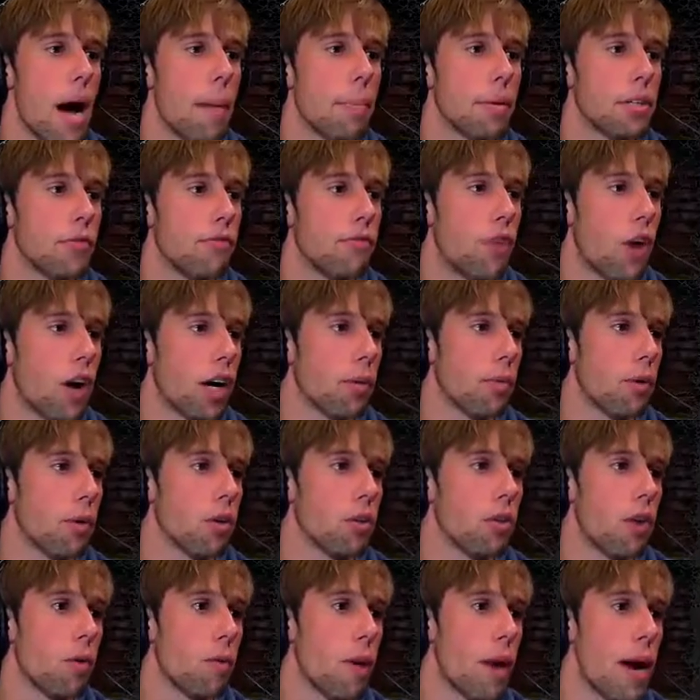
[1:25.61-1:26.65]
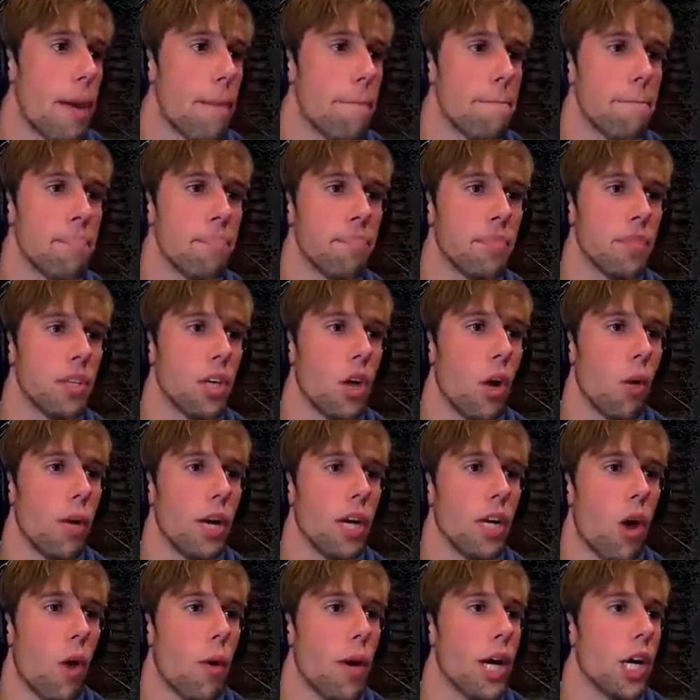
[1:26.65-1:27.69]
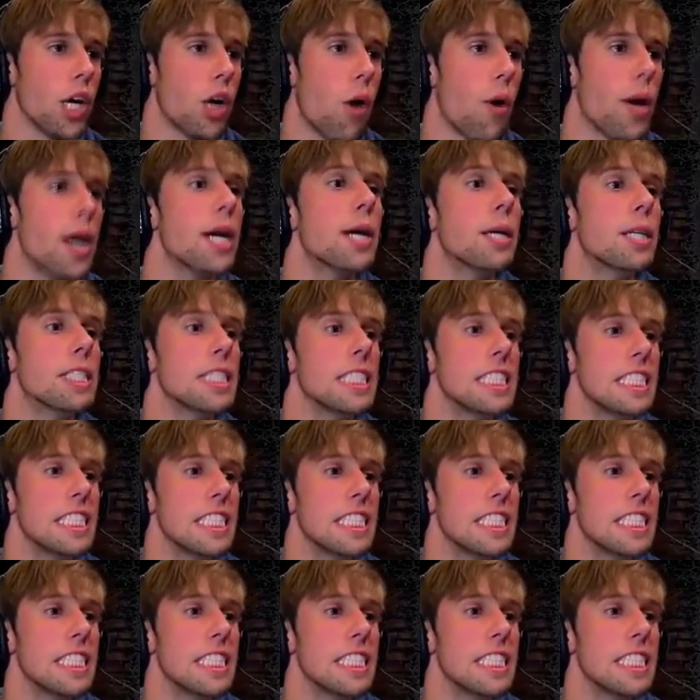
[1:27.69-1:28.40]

Up and fucking go the wrong way. Go here, go here, go here.